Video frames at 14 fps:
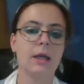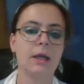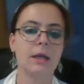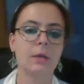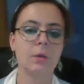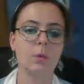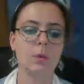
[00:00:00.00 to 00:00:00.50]

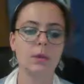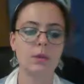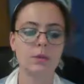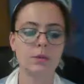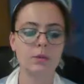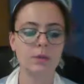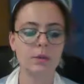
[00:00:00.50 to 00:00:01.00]
Uh,
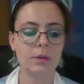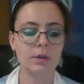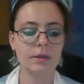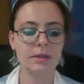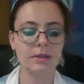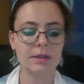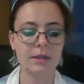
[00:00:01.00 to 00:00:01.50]
we don't know
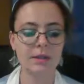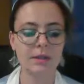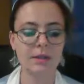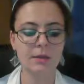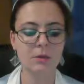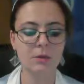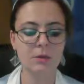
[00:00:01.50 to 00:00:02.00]

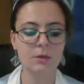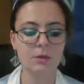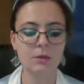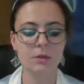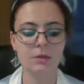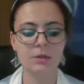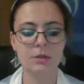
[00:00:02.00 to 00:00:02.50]
exactly in
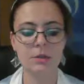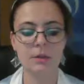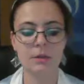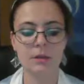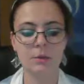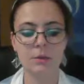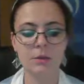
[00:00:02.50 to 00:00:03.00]
what
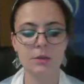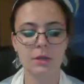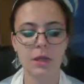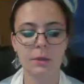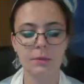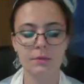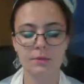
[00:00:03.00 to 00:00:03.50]
uh, what
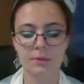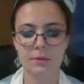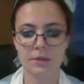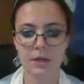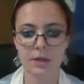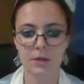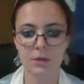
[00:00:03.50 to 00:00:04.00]
type of
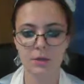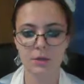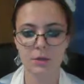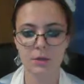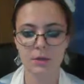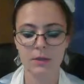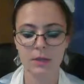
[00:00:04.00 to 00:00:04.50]

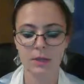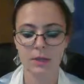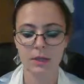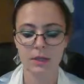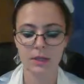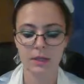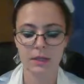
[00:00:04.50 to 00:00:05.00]
detention
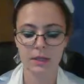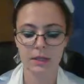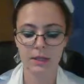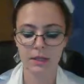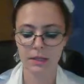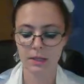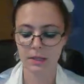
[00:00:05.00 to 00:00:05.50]
uh,
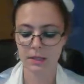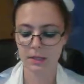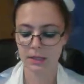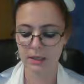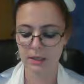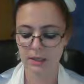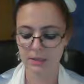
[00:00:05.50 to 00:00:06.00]

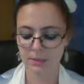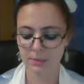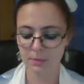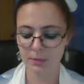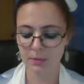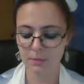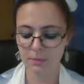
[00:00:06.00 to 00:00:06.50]
he has
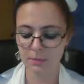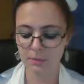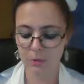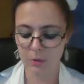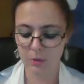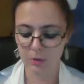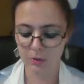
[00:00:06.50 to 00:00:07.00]
been,
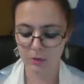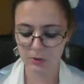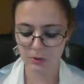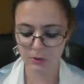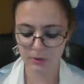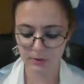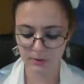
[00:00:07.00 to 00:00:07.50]
but
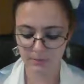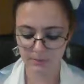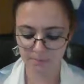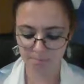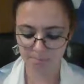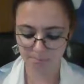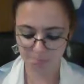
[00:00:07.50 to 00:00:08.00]

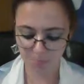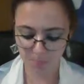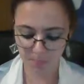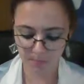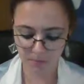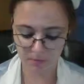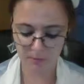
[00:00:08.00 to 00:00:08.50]

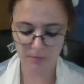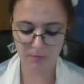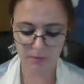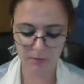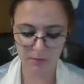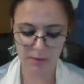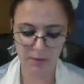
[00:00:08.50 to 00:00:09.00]
um, all in
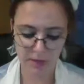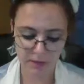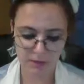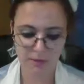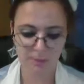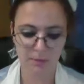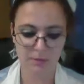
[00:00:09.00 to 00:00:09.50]
all, he
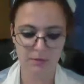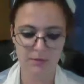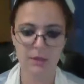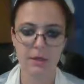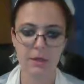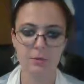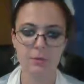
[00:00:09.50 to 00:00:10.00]
has been
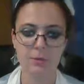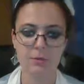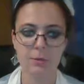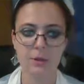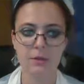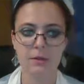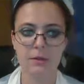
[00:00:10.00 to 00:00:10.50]
detained,
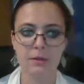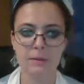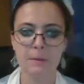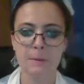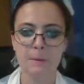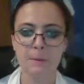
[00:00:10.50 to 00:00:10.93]
which means that